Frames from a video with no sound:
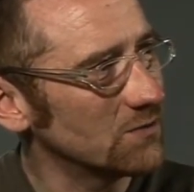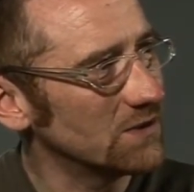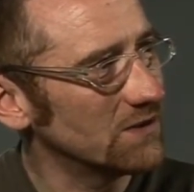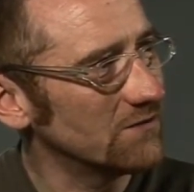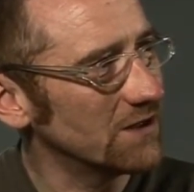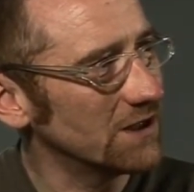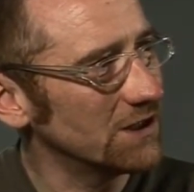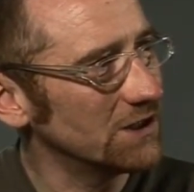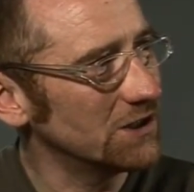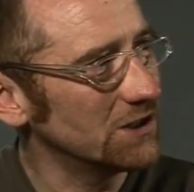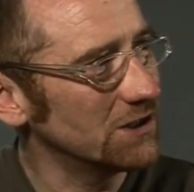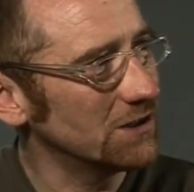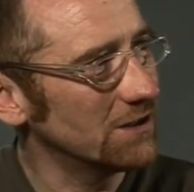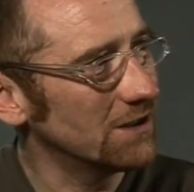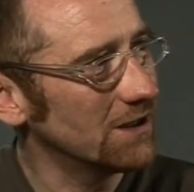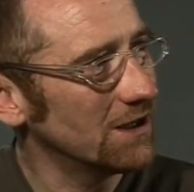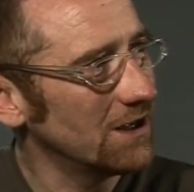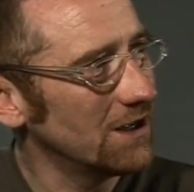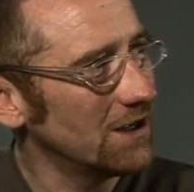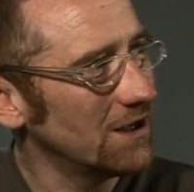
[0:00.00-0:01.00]
Observation
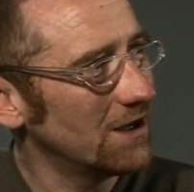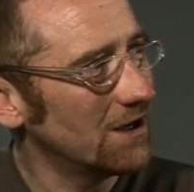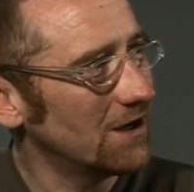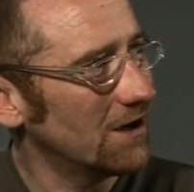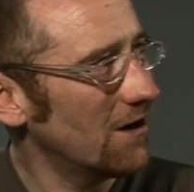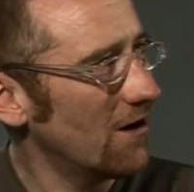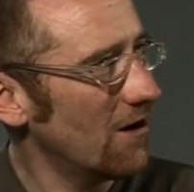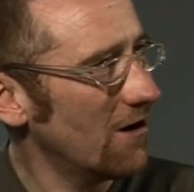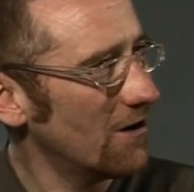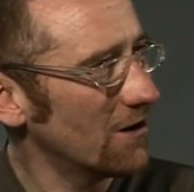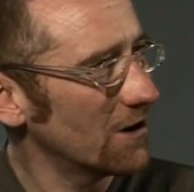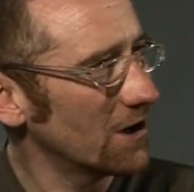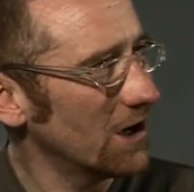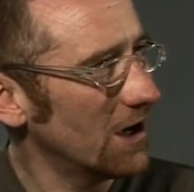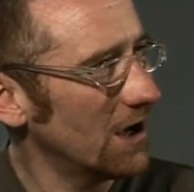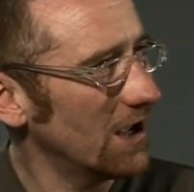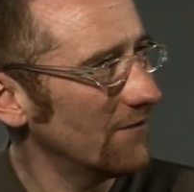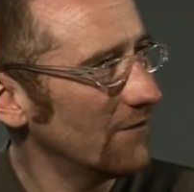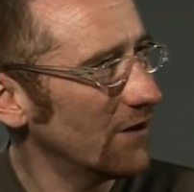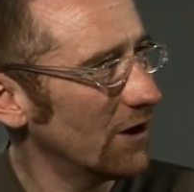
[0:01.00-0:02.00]
uh,
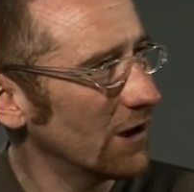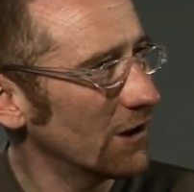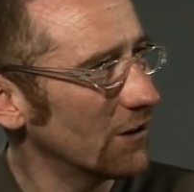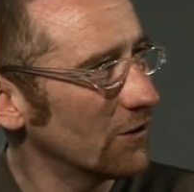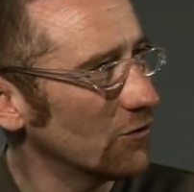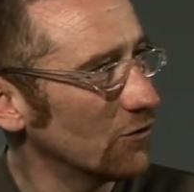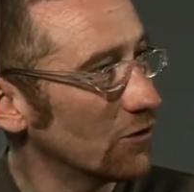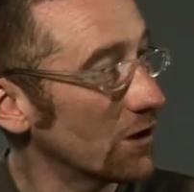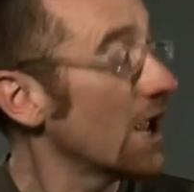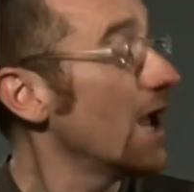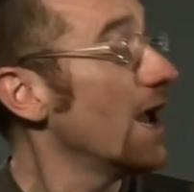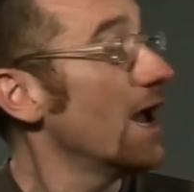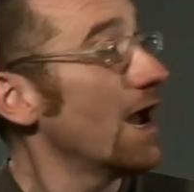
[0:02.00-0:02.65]
Archive, I thought,